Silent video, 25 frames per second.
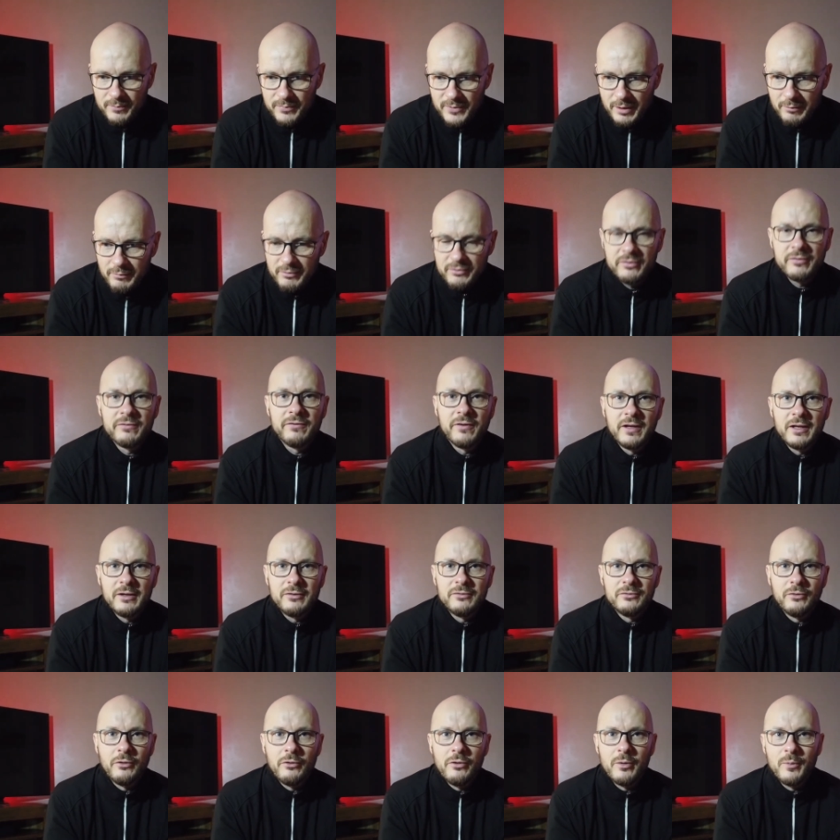There is a funny
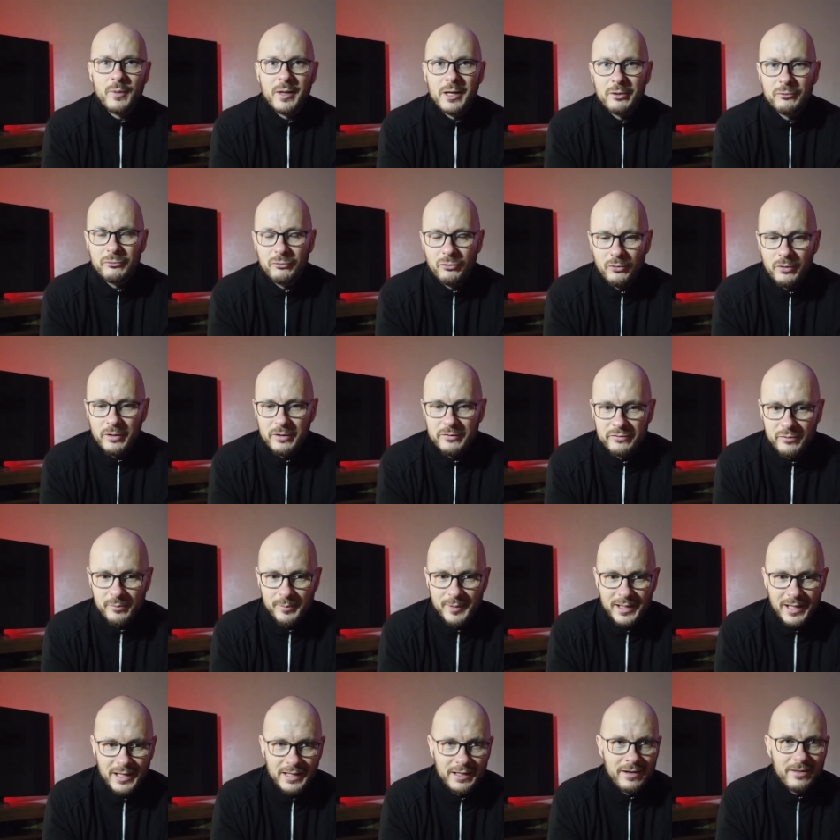story when I joined
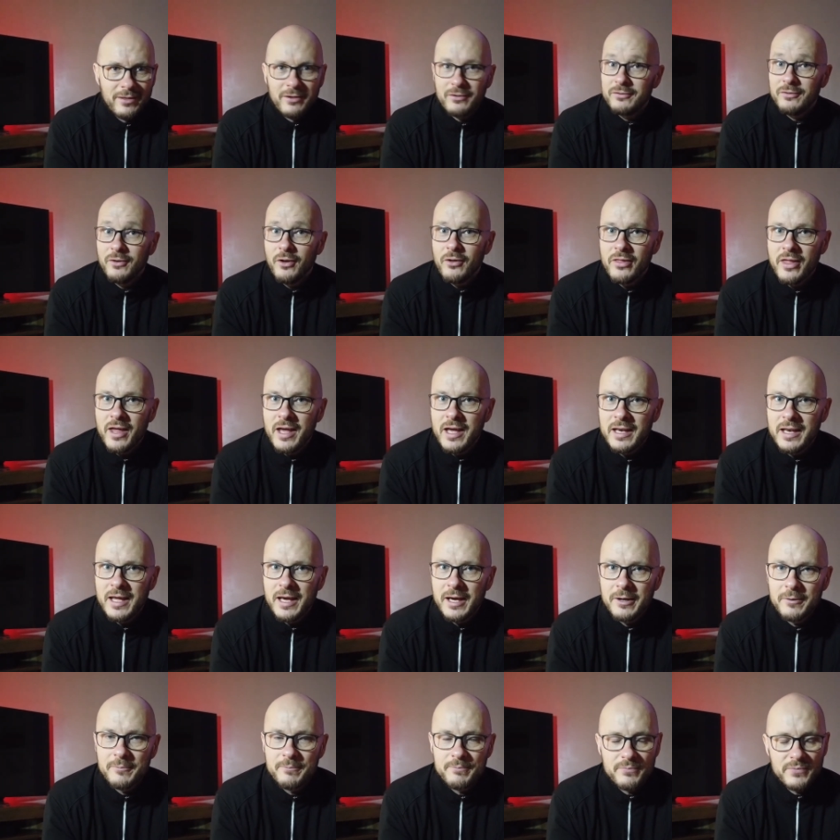from a lady that's not there
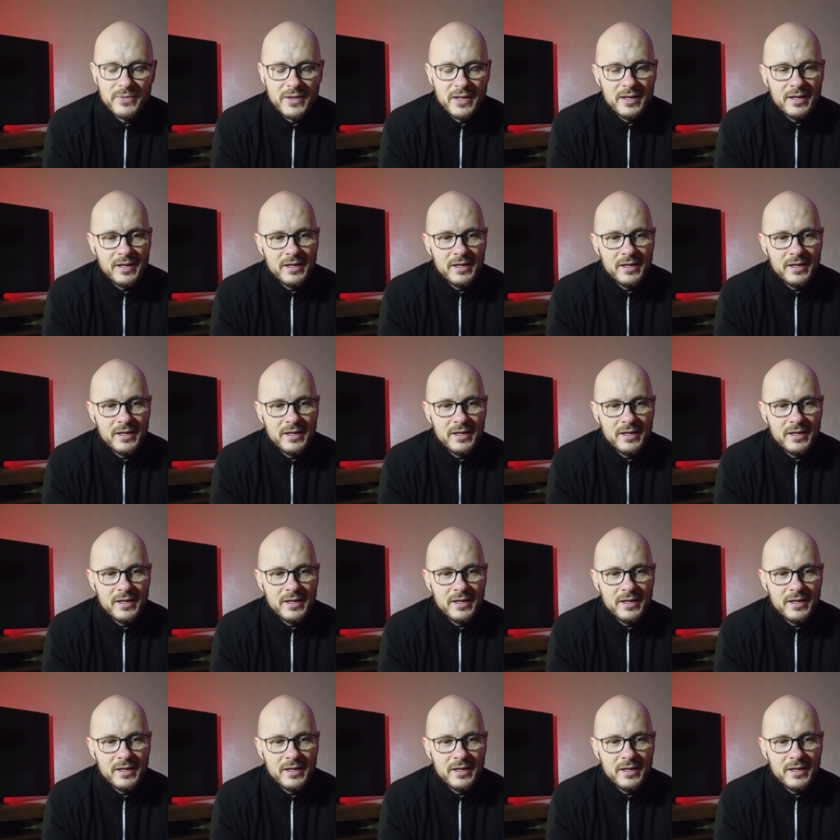now,